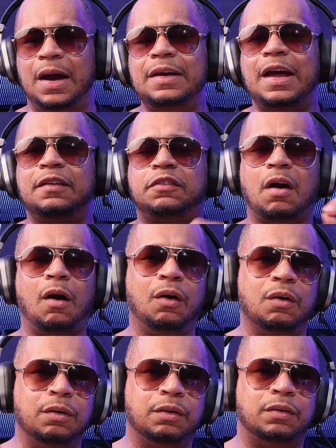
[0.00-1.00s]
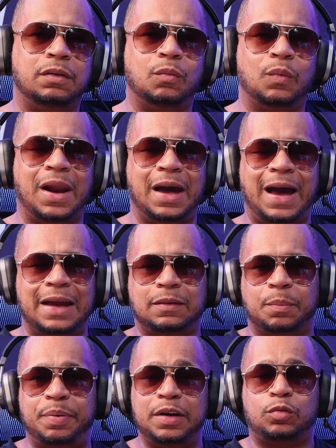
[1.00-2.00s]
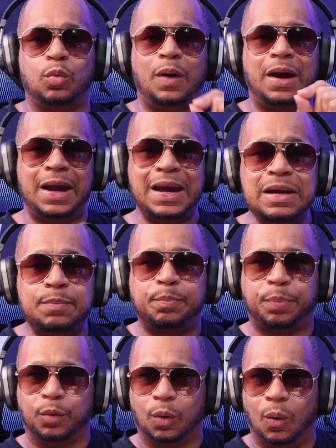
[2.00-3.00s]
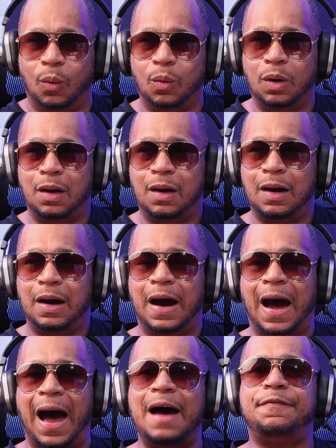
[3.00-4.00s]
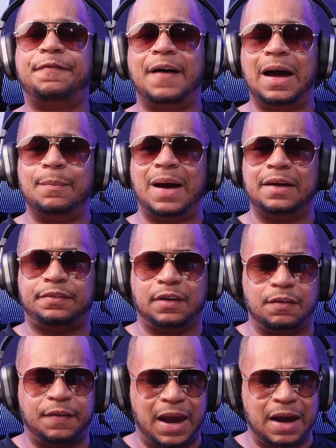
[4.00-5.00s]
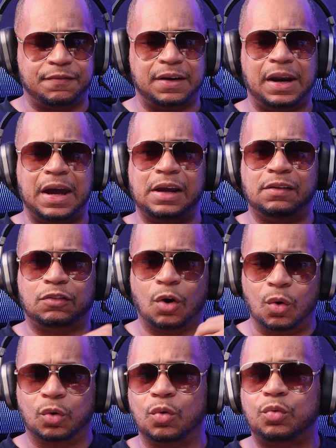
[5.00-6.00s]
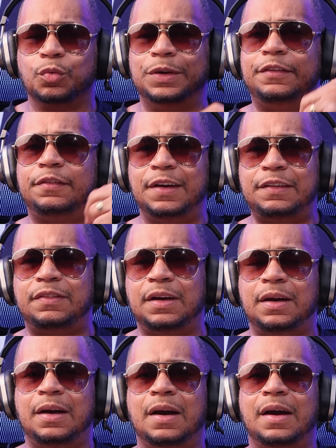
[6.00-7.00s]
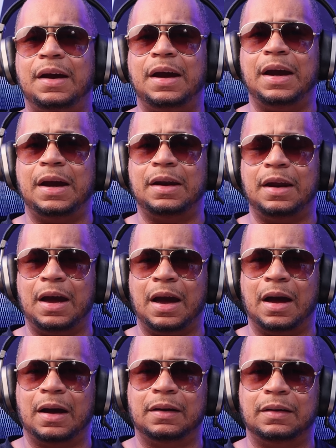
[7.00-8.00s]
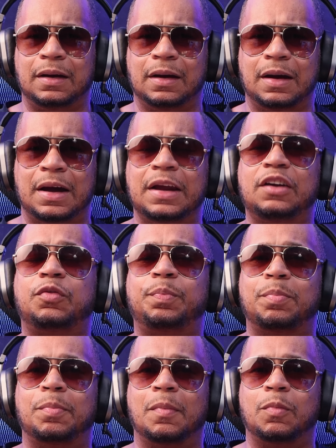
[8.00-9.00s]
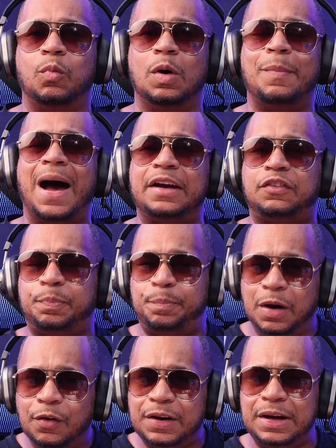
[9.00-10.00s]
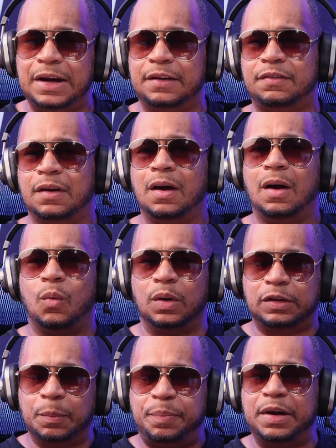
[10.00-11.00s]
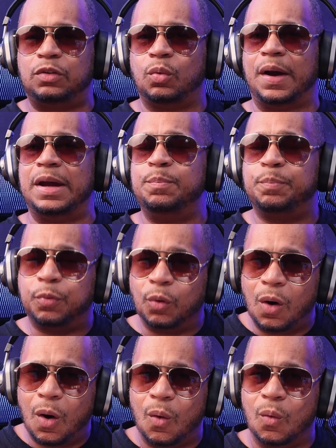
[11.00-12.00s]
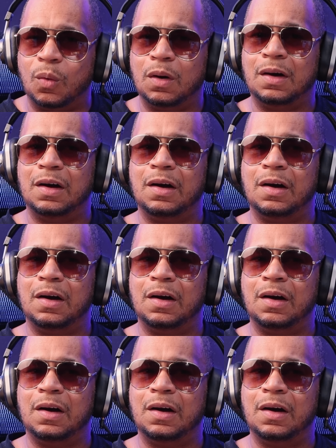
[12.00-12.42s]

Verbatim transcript: And in turn, when I got the Pixel 8 Pro, I find myself having a total 360 and uh, and ex- my experience with the Pixel 8 Pro.